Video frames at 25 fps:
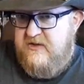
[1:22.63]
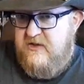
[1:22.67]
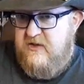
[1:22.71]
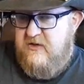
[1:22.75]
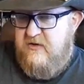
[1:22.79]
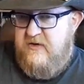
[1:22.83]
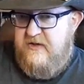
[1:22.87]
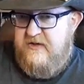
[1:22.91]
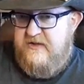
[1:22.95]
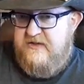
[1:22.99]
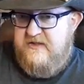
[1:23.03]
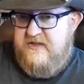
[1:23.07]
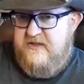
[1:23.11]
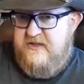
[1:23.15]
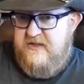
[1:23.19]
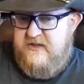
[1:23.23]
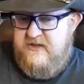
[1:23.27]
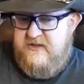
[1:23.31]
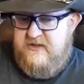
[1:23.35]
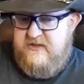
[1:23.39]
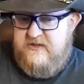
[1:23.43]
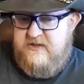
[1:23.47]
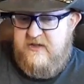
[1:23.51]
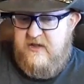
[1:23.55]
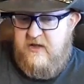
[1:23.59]
series
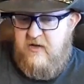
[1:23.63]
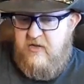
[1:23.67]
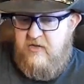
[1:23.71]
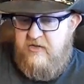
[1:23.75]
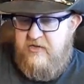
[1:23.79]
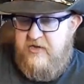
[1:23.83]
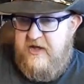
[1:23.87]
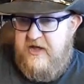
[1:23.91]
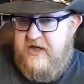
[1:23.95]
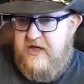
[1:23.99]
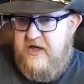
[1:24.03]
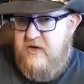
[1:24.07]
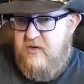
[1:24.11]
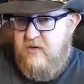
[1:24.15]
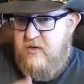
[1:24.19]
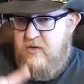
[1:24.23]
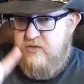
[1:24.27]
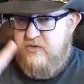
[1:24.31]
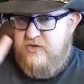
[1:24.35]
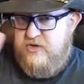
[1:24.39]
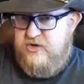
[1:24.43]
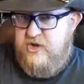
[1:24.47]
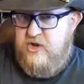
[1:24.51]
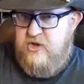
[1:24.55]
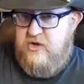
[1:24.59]
is The
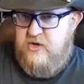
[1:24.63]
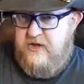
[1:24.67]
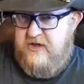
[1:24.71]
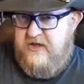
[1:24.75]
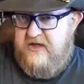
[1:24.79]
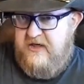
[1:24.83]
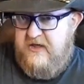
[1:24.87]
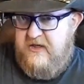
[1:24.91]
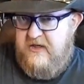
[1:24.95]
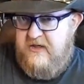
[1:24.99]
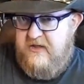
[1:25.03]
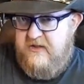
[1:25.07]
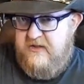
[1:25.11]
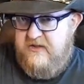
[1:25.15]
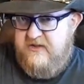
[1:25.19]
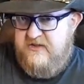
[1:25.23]
Hero's Journey